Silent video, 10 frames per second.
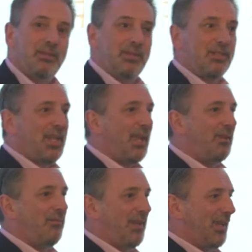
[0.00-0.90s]
the
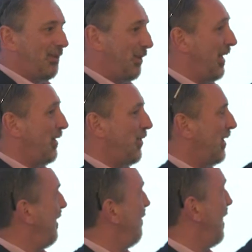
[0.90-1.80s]
second video. This is an
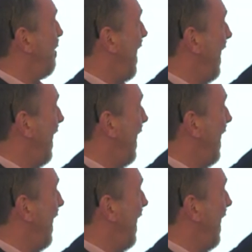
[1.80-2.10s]
interesting video about